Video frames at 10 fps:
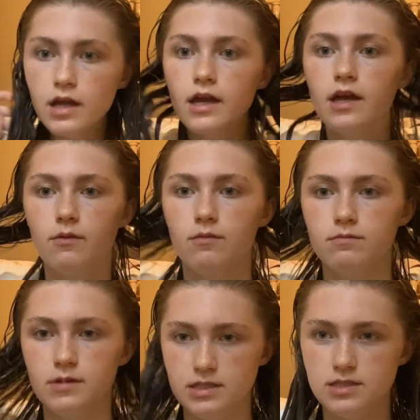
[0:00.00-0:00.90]
It
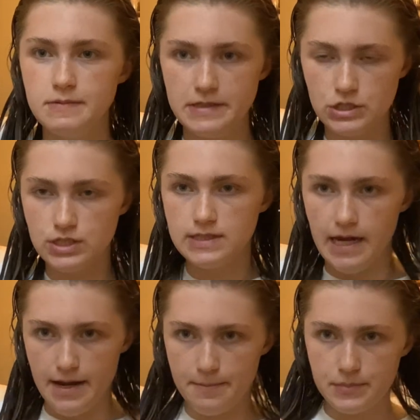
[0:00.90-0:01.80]
needs to be just
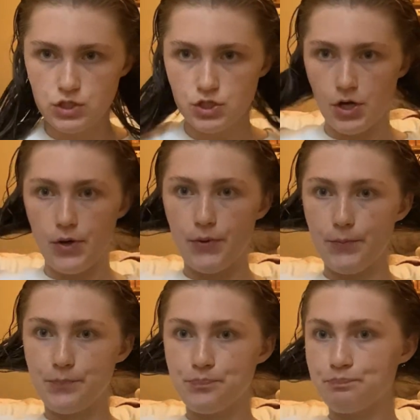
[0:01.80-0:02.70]
damp. So
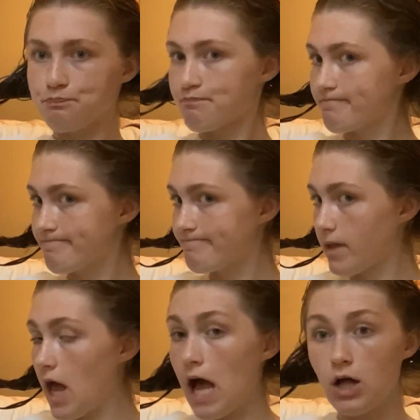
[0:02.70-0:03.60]

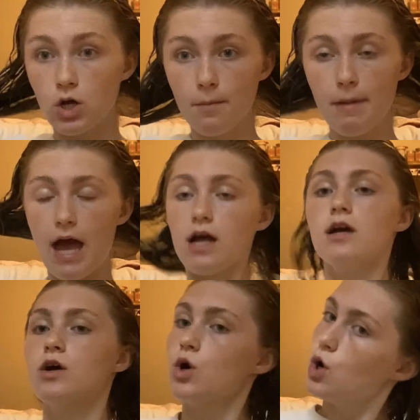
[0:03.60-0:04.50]
I'll come back
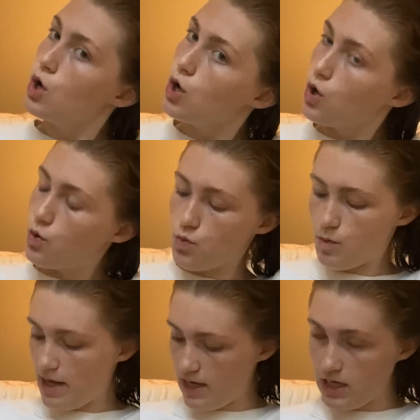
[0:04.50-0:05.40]

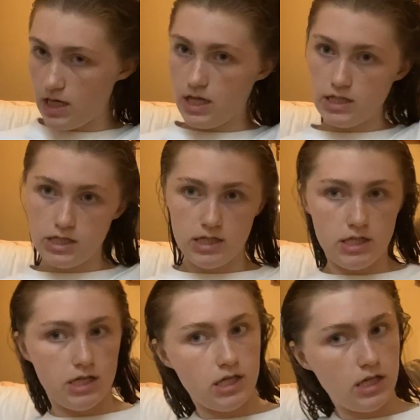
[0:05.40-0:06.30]
when it
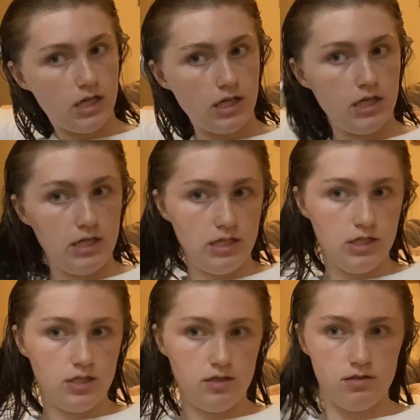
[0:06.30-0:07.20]

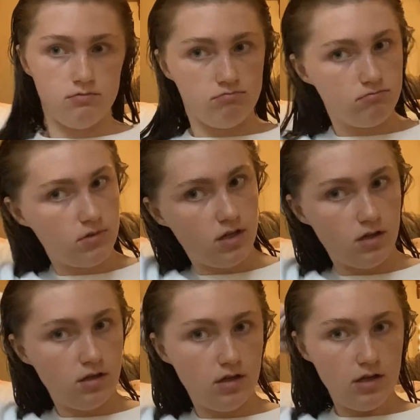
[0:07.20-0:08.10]
is
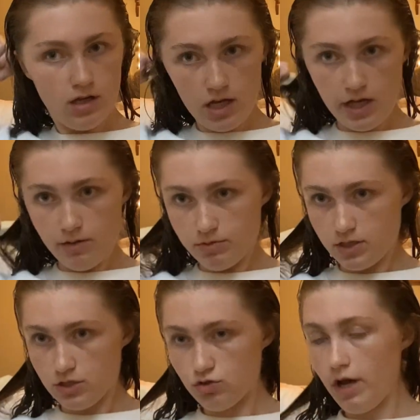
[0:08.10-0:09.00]

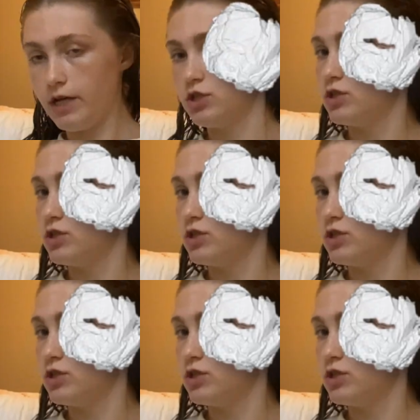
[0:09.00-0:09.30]
80% dry.